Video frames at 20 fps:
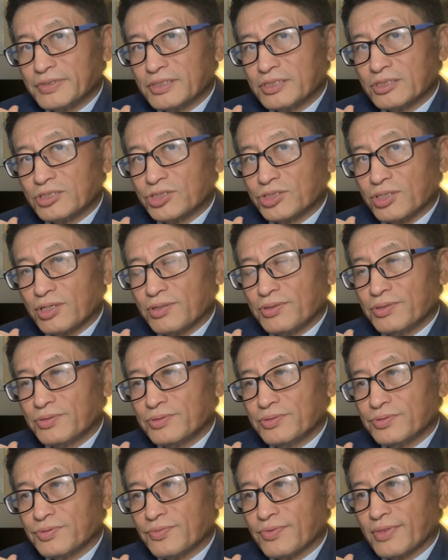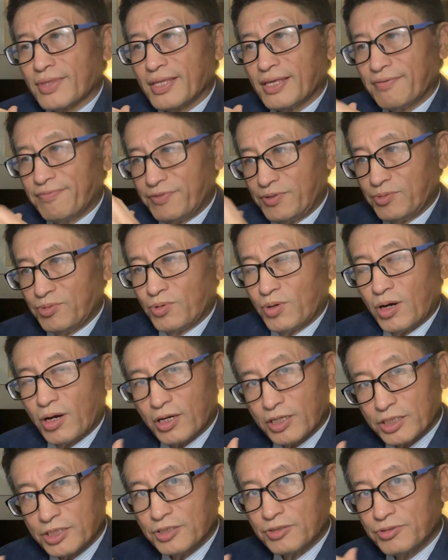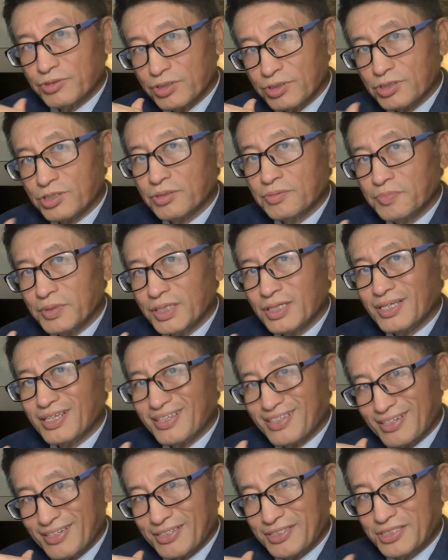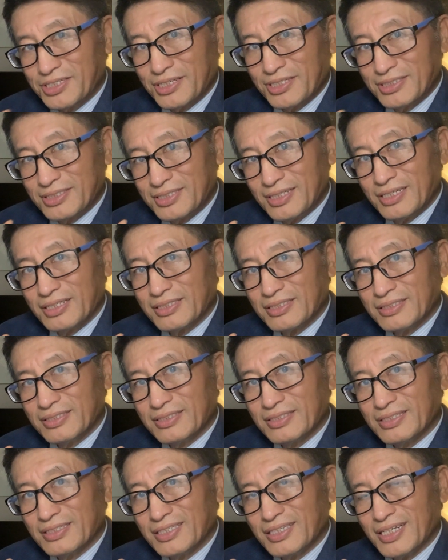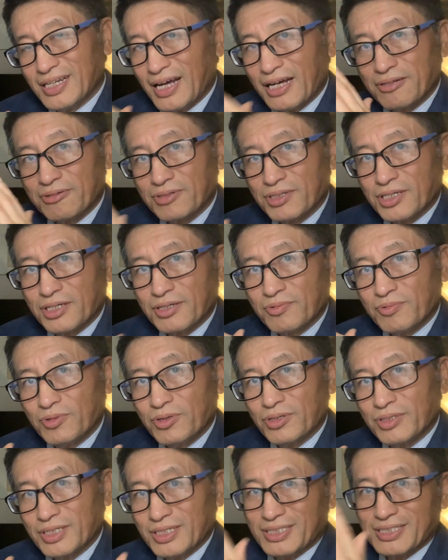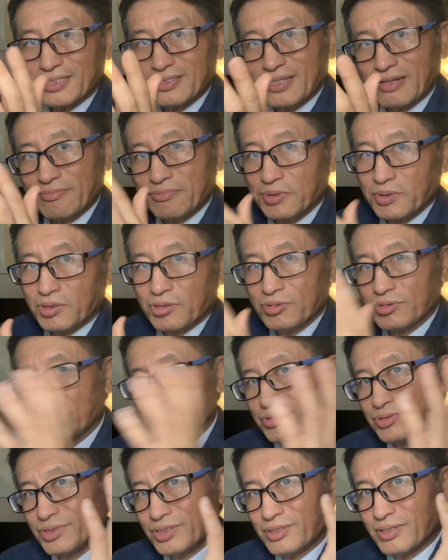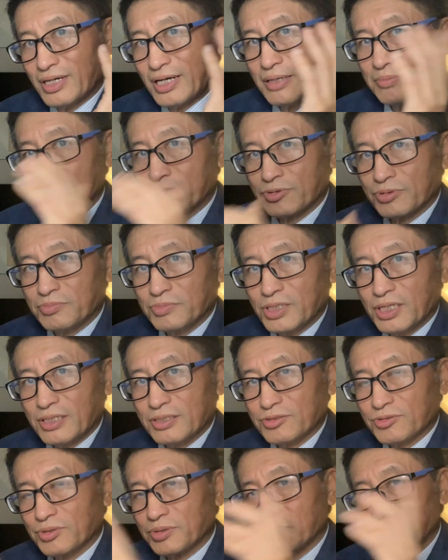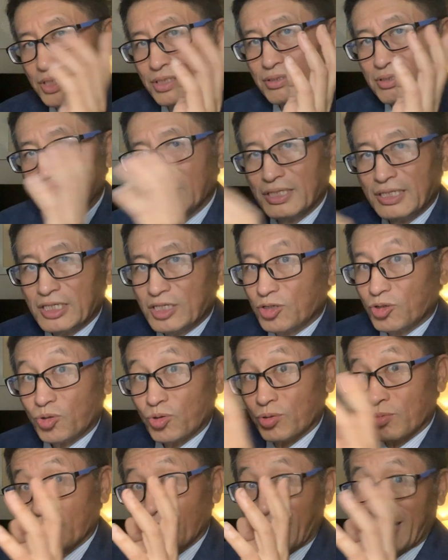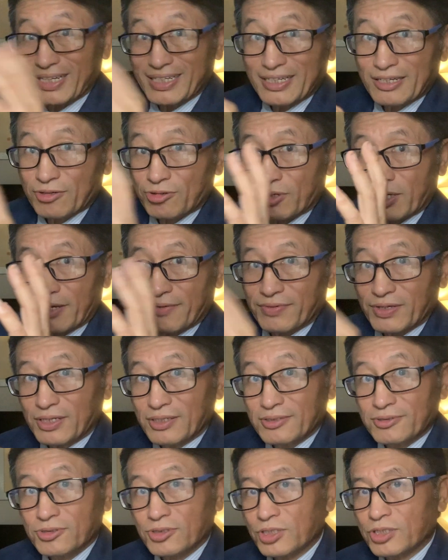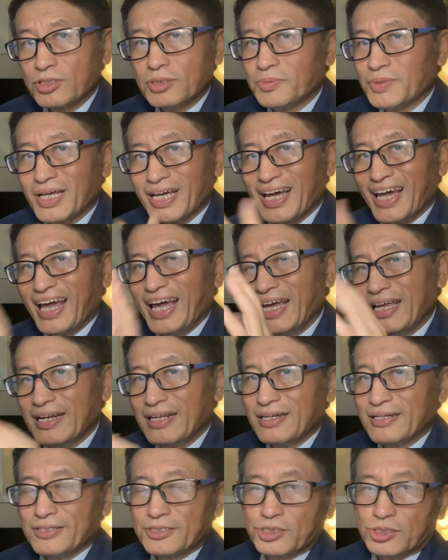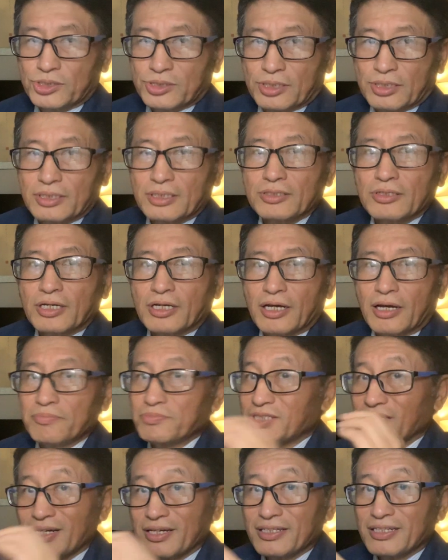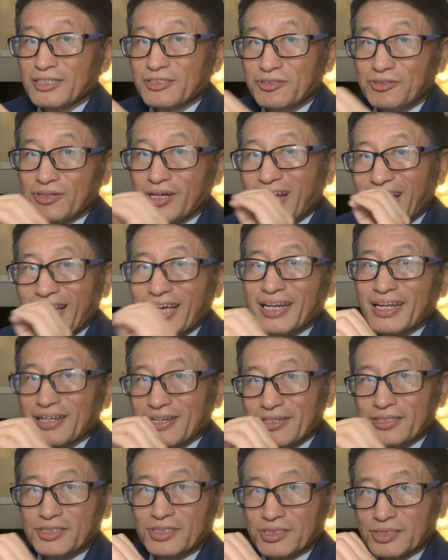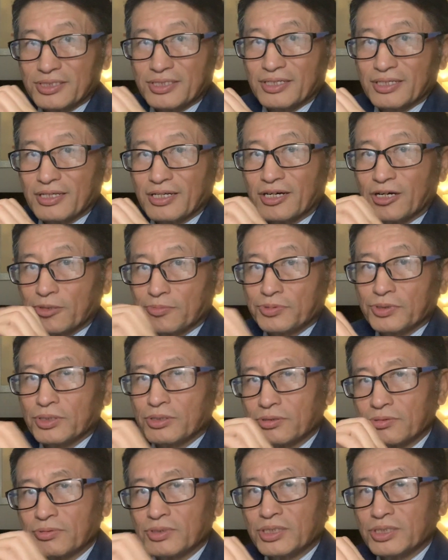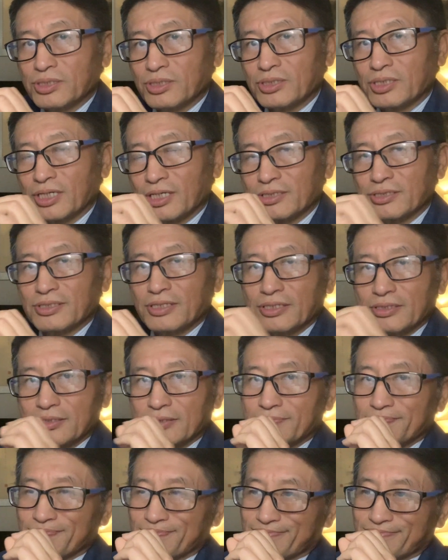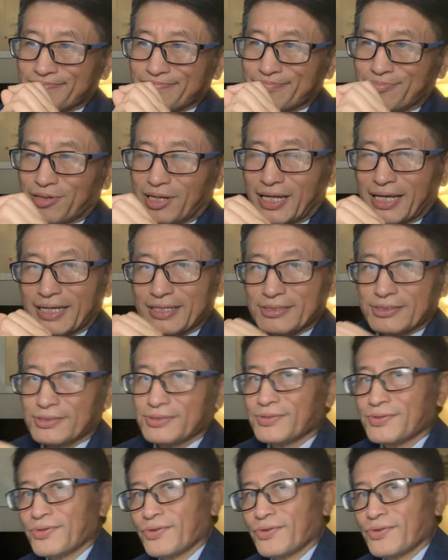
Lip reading: So if you are going to be in logistic, and I don't care what, it doesn't have to be oil, upstream, downstream, or mining or heavy industry. It could be any logistic. I'm telling you, any logistic operation research has its place.